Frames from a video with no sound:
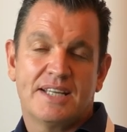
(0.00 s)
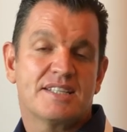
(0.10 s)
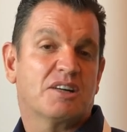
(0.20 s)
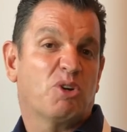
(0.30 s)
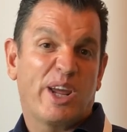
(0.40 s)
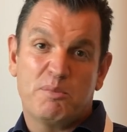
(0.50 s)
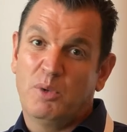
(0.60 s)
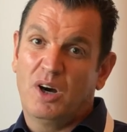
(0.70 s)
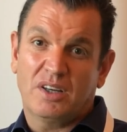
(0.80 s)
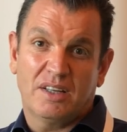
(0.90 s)
It's a great
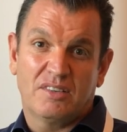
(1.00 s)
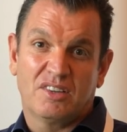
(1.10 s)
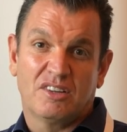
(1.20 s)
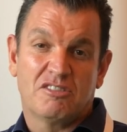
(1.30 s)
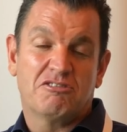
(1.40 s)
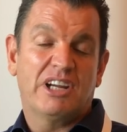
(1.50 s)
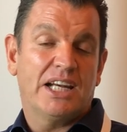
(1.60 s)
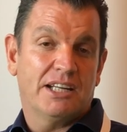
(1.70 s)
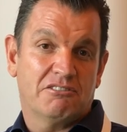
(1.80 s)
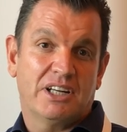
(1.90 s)
market,
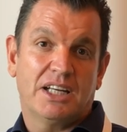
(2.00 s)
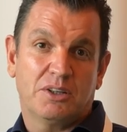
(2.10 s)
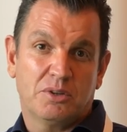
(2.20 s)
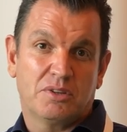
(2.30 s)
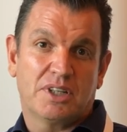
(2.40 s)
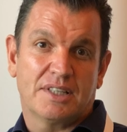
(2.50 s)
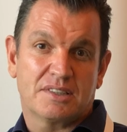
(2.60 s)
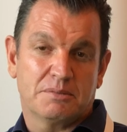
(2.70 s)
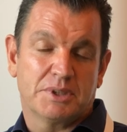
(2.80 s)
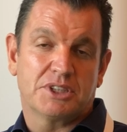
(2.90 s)
really, really good
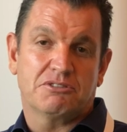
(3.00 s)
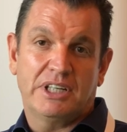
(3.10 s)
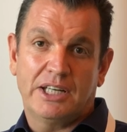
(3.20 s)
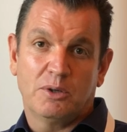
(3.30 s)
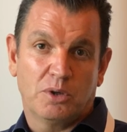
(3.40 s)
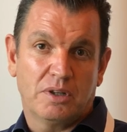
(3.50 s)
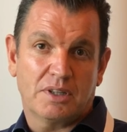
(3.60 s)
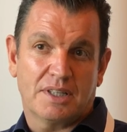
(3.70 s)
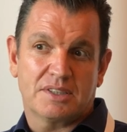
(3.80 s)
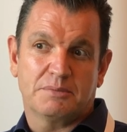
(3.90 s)
customers, really loyal
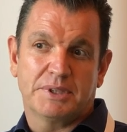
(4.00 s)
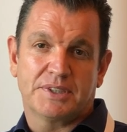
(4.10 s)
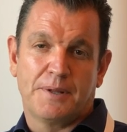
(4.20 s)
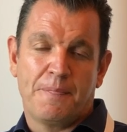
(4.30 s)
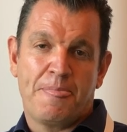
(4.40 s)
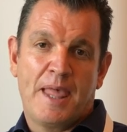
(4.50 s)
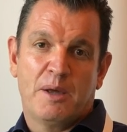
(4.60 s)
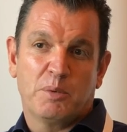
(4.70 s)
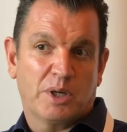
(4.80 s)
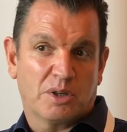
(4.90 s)
customers.
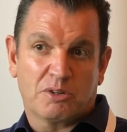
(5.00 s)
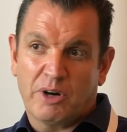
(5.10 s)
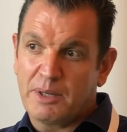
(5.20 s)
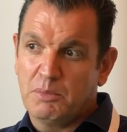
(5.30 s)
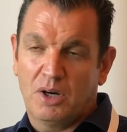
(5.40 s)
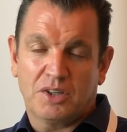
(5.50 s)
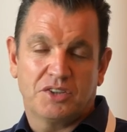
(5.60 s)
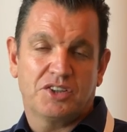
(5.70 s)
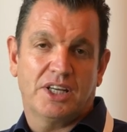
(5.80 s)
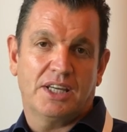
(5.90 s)
We've got a great
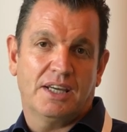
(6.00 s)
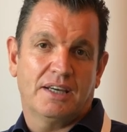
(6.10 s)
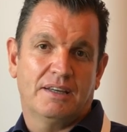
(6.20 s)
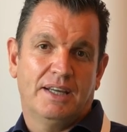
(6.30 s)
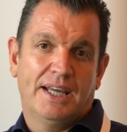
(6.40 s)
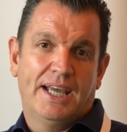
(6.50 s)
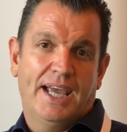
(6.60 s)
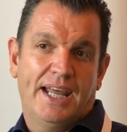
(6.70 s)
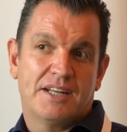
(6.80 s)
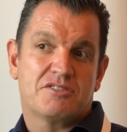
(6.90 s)
market share here,
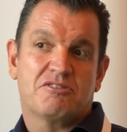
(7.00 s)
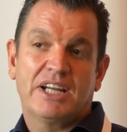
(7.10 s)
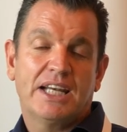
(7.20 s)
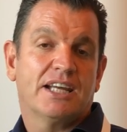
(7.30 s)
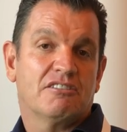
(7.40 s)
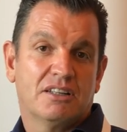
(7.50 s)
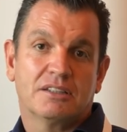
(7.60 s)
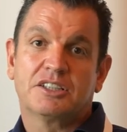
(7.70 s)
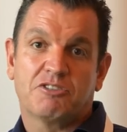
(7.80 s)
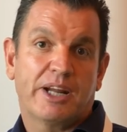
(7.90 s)
and it's really a
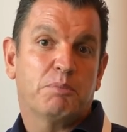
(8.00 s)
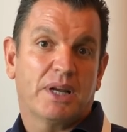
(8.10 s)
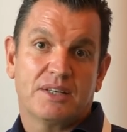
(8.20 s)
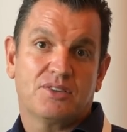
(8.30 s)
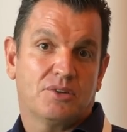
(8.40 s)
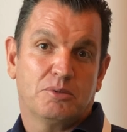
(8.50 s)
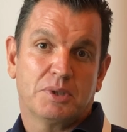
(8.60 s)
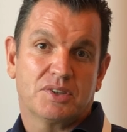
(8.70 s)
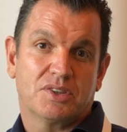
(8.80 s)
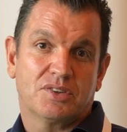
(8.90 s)
great place to do
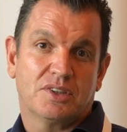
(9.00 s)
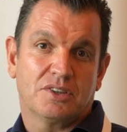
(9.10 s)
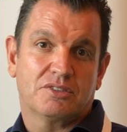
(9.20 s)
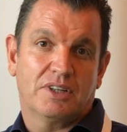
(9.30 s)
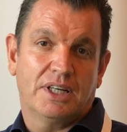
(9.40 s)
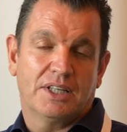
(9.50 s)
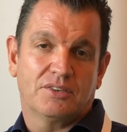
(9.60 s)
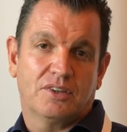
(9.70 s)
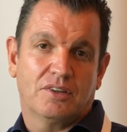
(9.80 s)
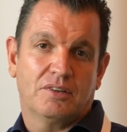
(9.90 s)
business in Australia.
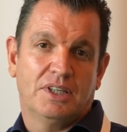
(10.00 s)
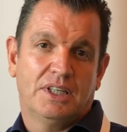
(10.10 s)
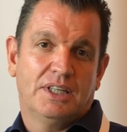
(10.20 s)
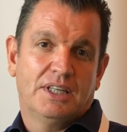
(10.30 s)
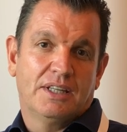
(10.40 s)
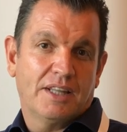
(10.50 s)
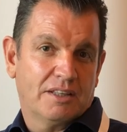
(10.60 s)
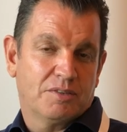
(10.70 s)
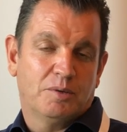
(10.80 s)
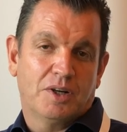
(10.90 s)
So
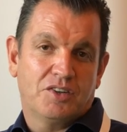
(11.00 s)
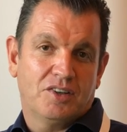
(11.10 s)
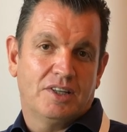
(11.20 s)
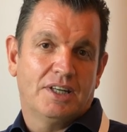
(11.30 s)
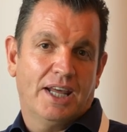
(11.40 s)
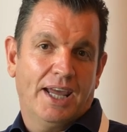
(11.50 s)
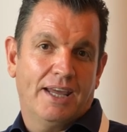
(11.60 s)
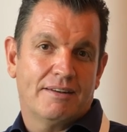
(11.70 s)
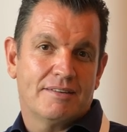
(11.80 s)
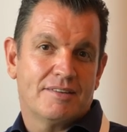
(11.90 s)
thanks for watching,
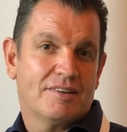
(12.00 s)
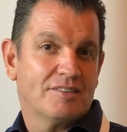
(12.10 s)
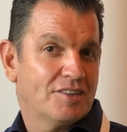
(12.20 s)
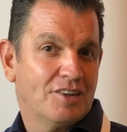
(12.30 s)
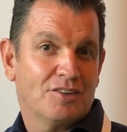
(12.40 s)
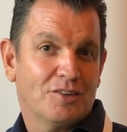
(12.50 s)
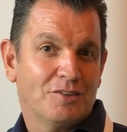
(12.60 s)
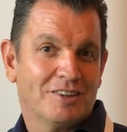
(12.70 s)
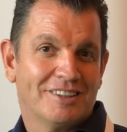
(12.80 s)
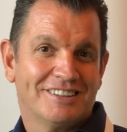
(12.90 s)
and see you soon.